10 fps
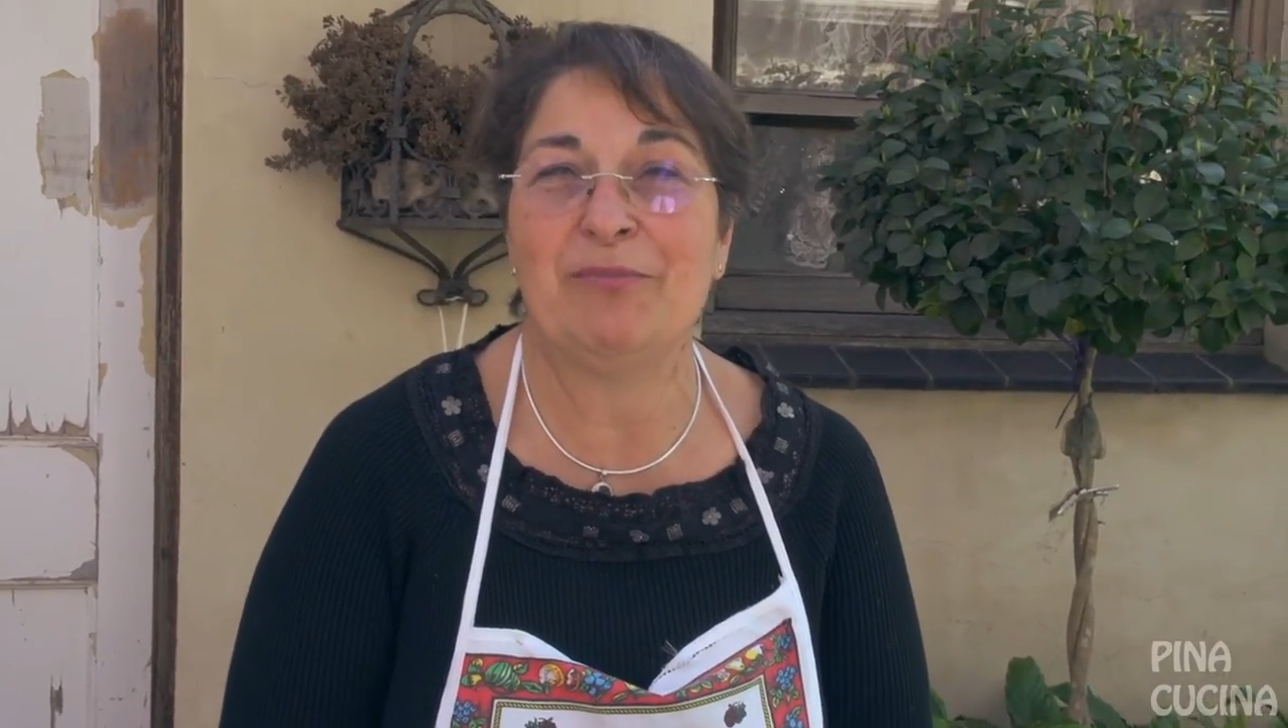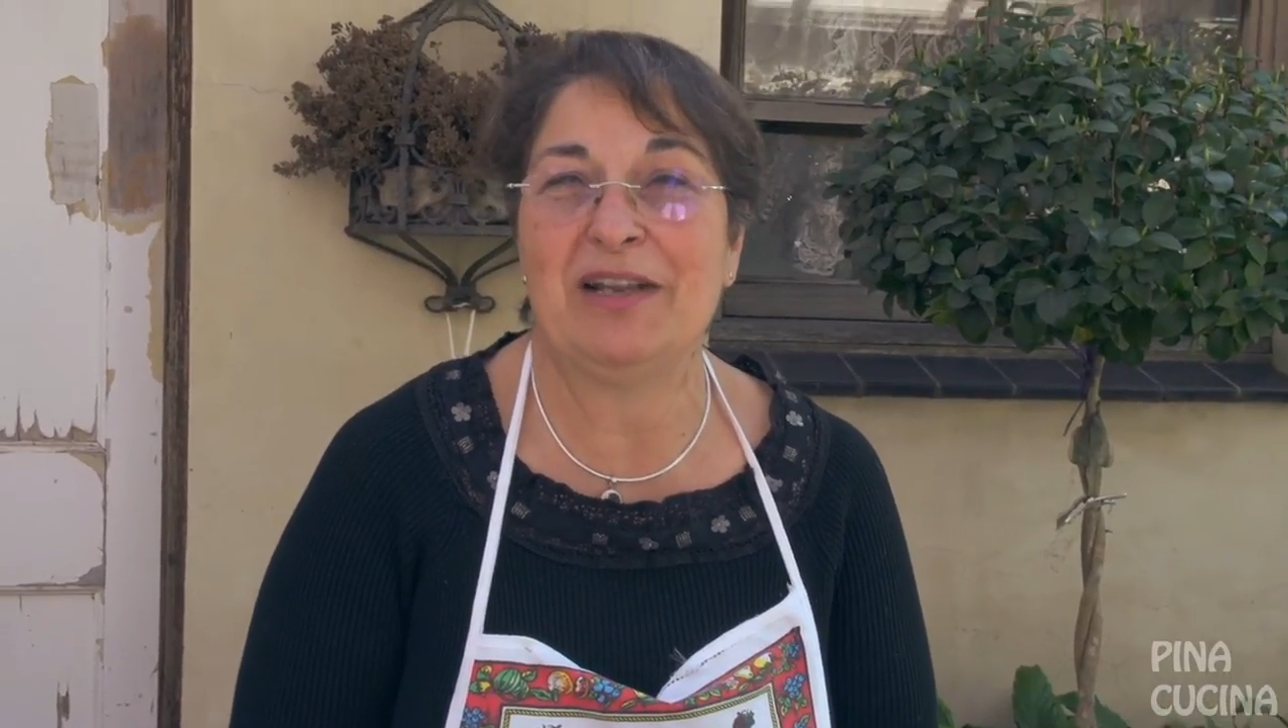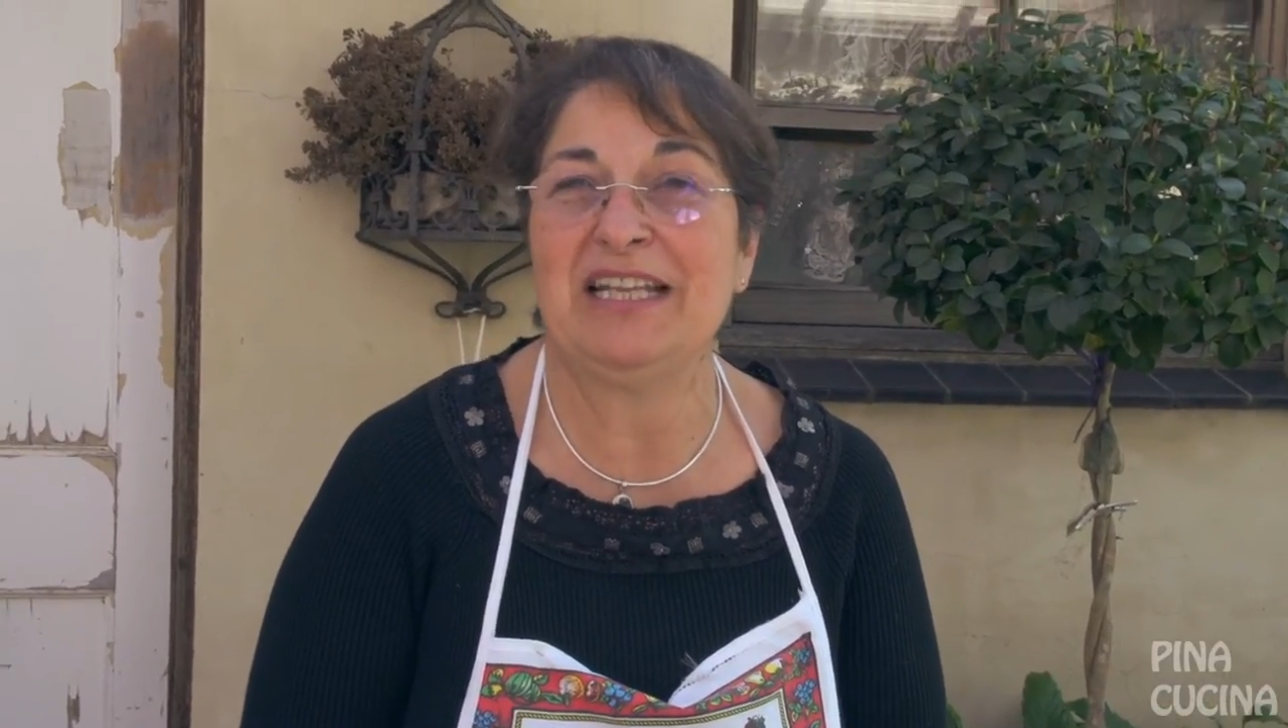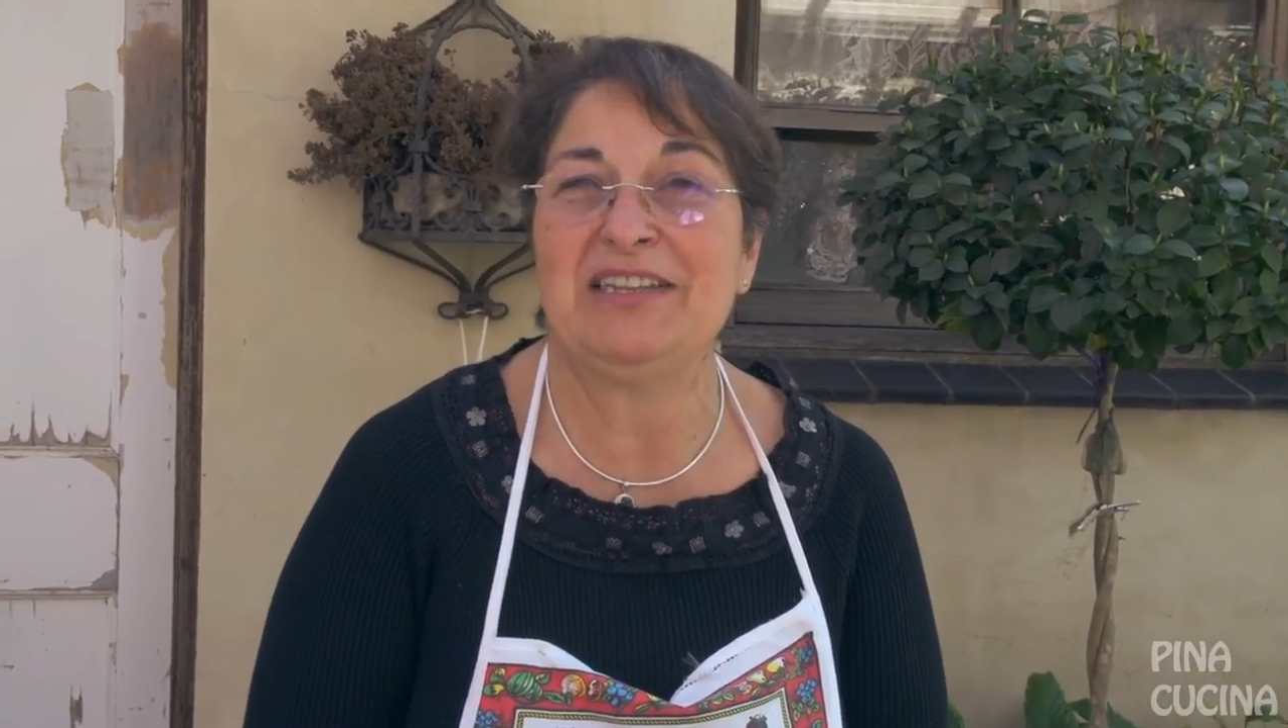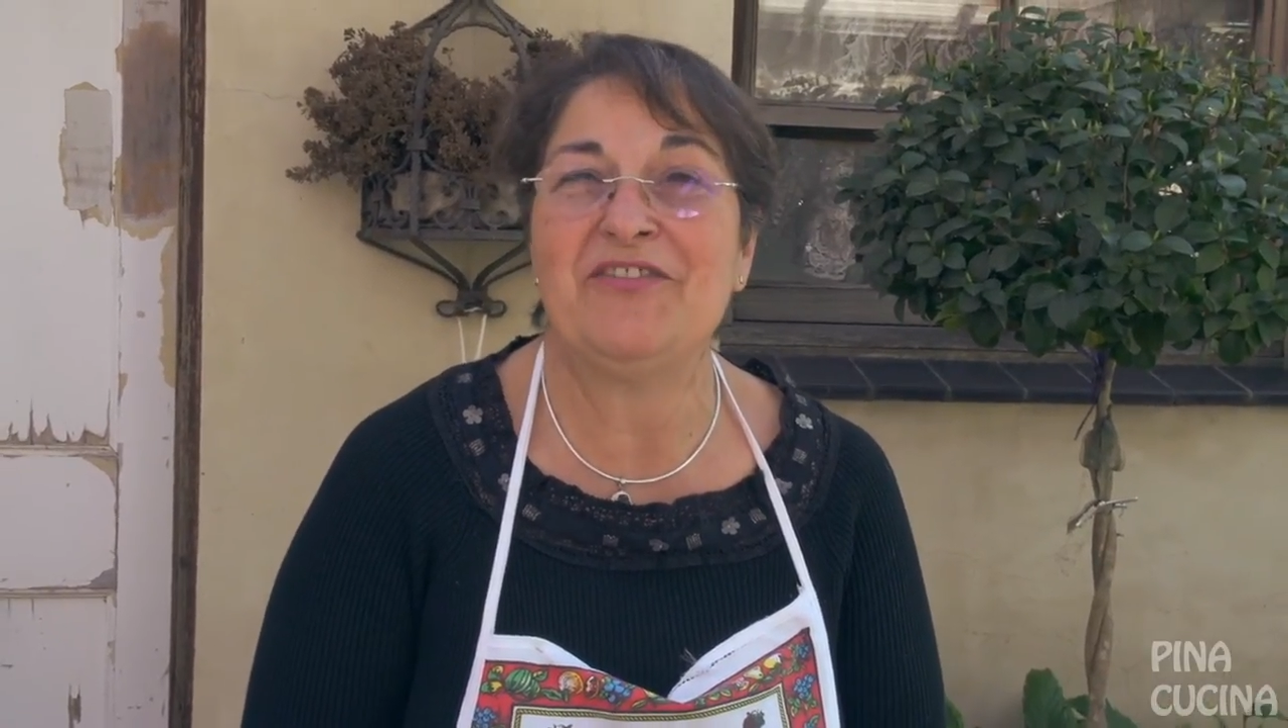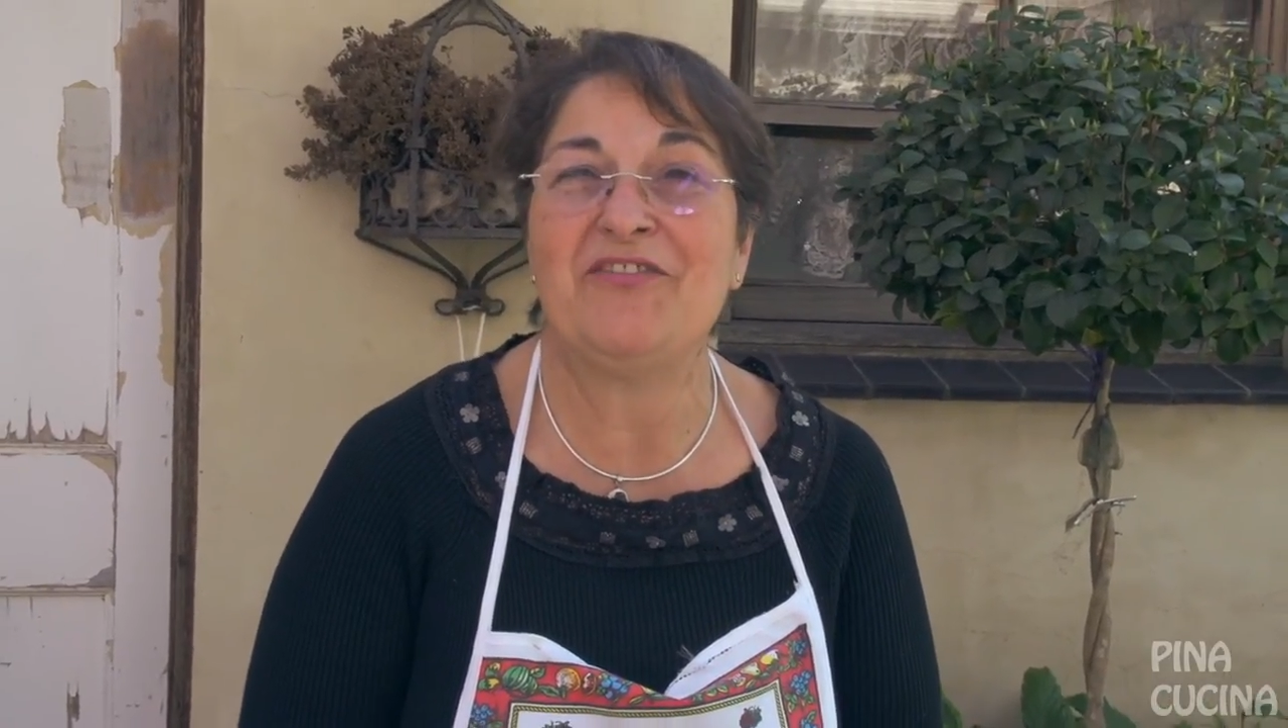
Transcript: lit the